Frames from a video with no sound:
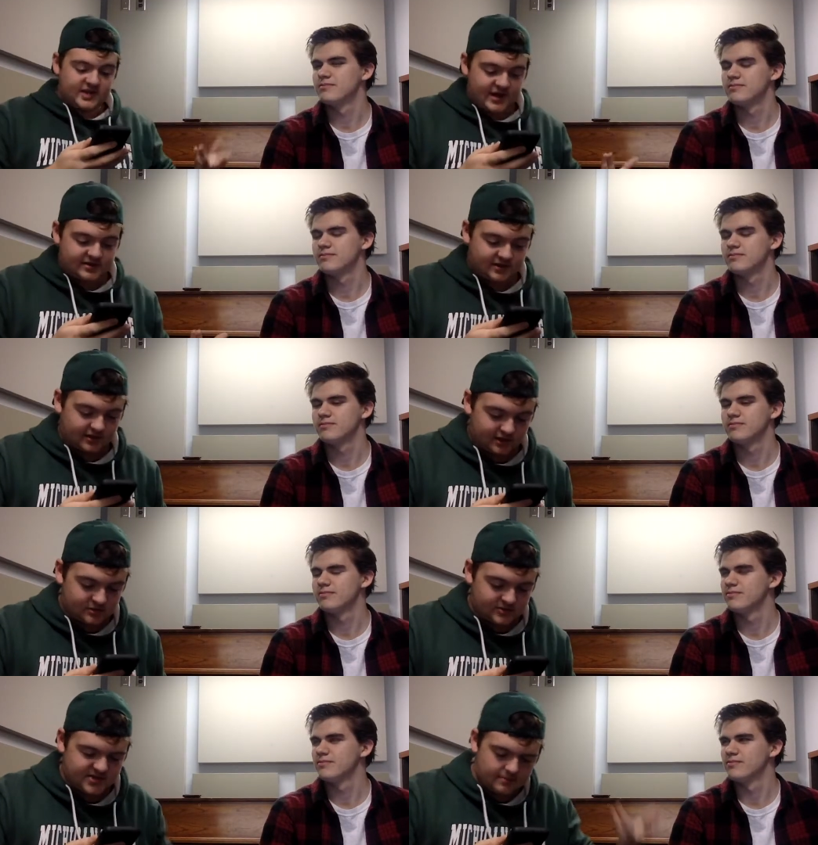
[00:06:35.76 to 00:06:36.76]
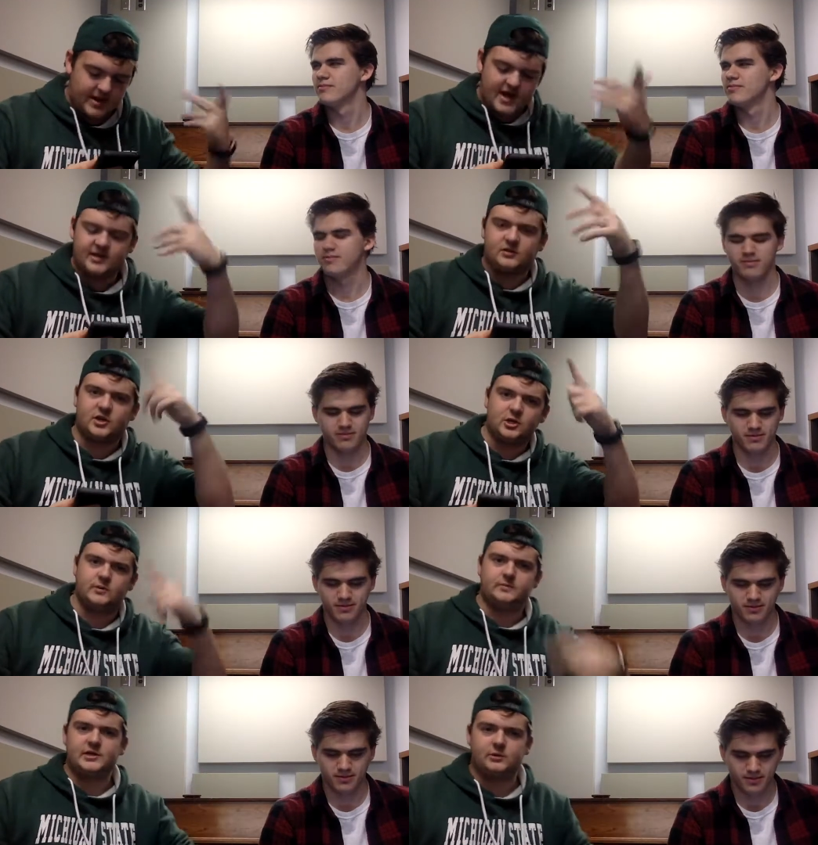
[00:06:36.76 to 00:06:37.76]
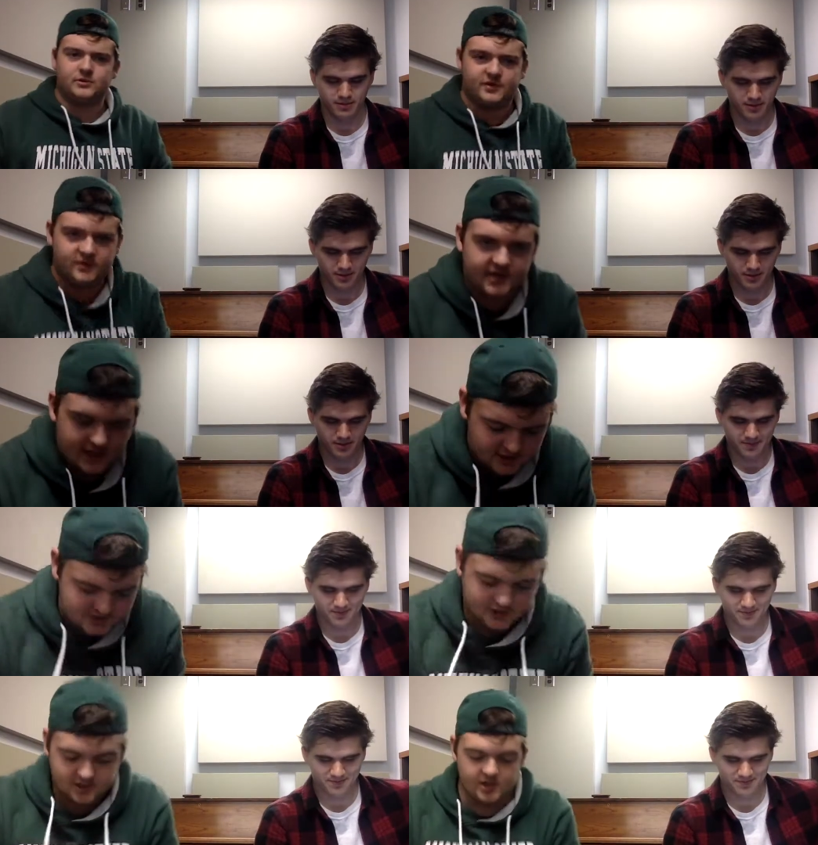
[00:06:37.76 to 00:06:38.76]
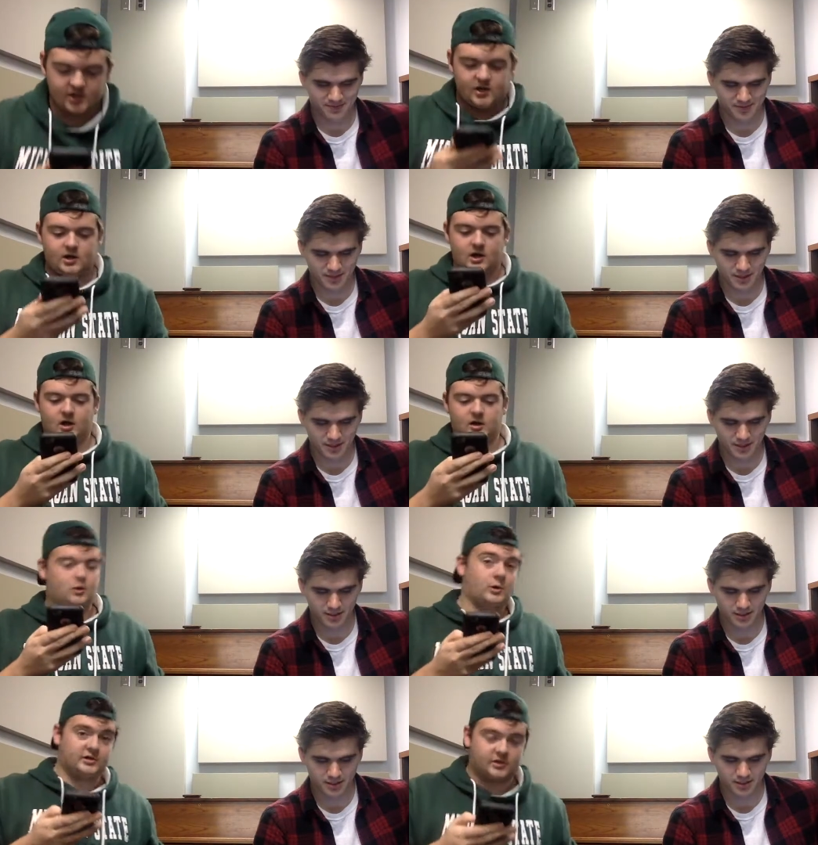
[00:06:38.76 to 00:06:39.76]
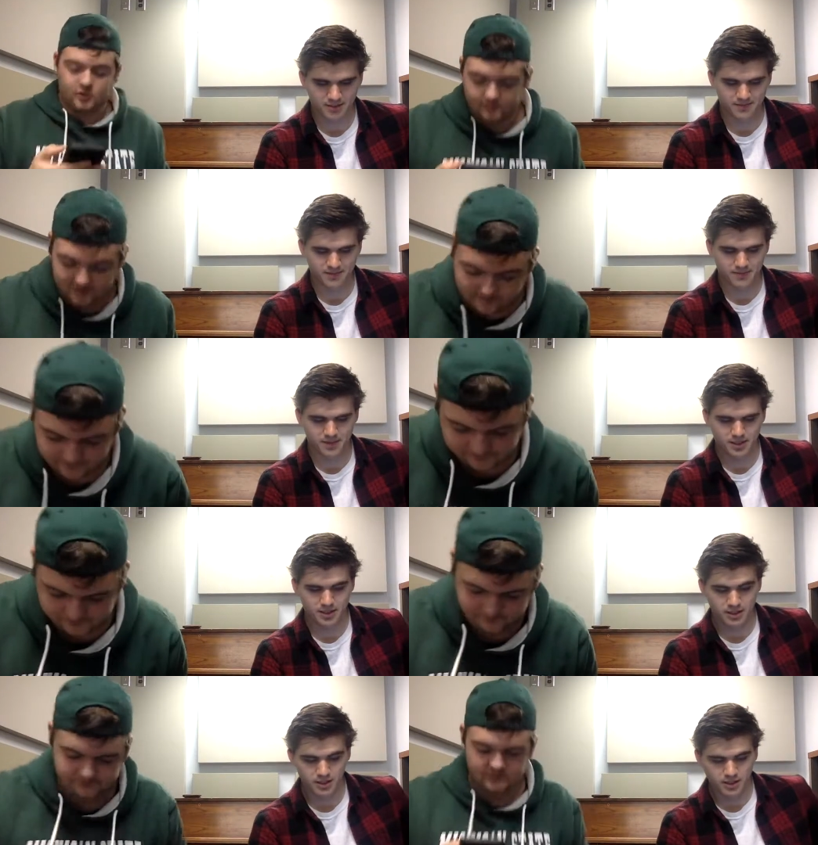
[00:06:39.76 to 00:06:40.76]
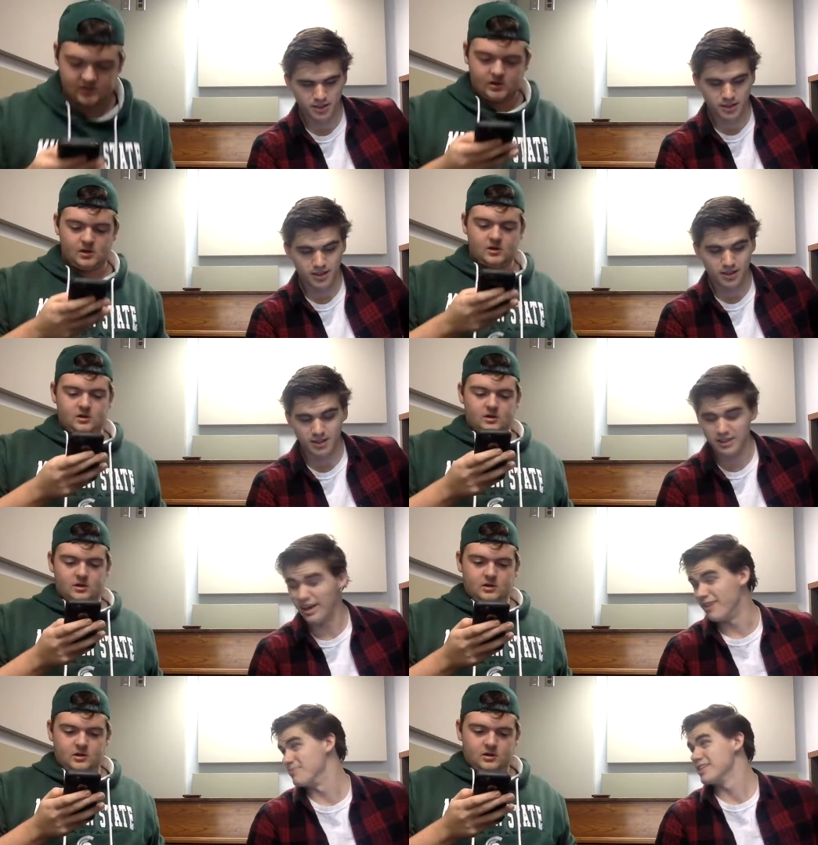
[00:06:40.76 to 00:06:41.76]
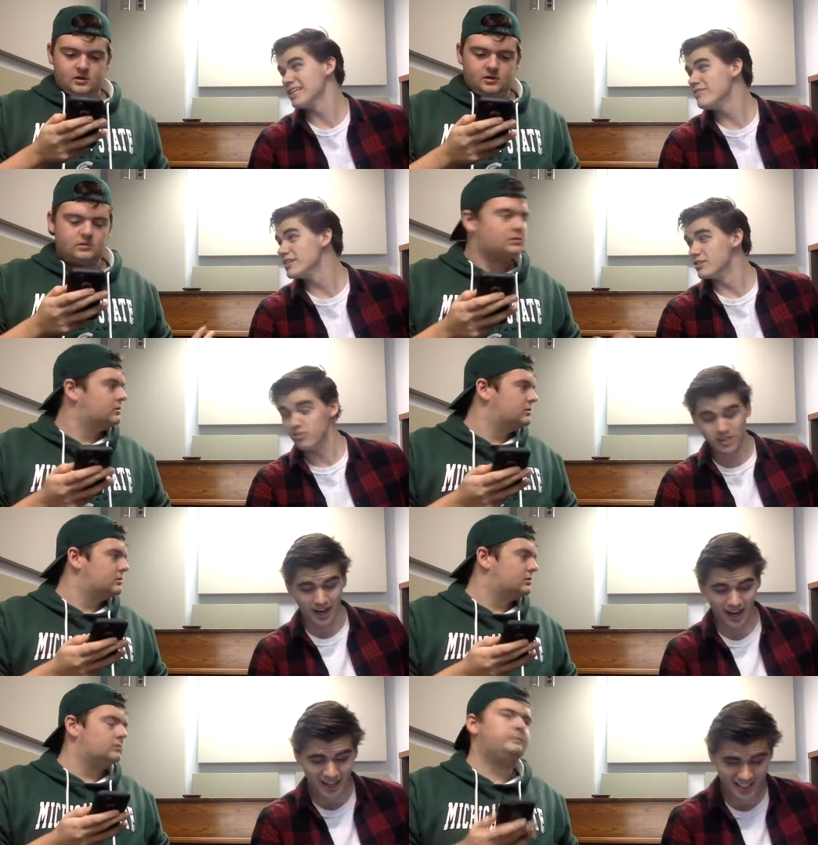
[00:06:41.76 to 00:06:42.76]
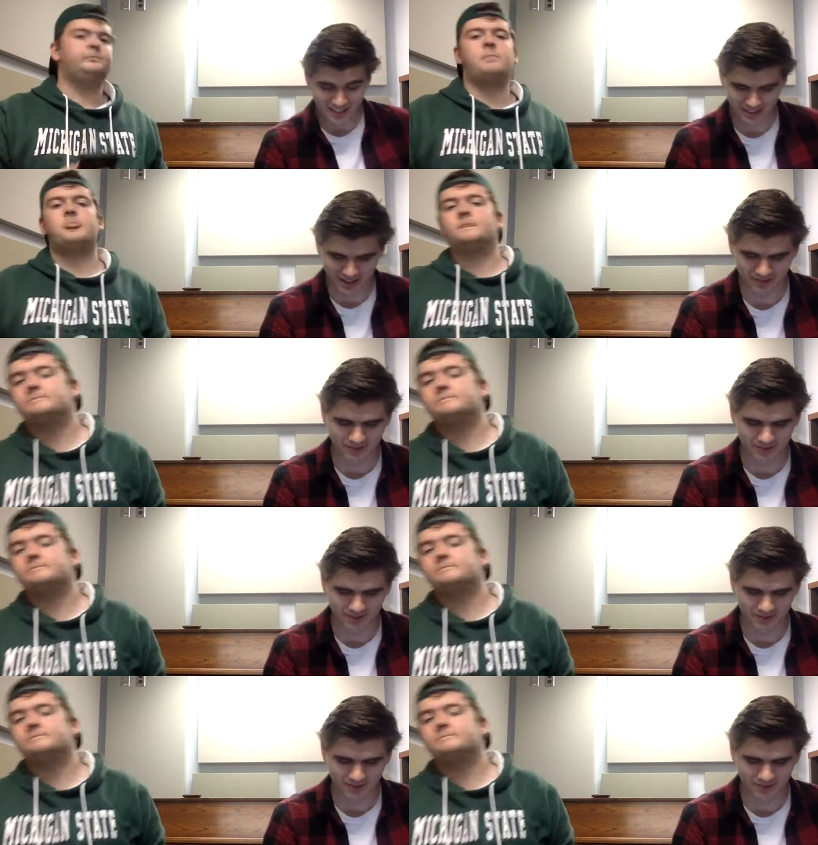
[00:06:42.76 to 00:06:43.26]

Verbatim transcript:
Speaker 1: to acting includes demanding the human being within the character, uh, according to Clurman.
Speaker 2: Um, even Uta Hagen, a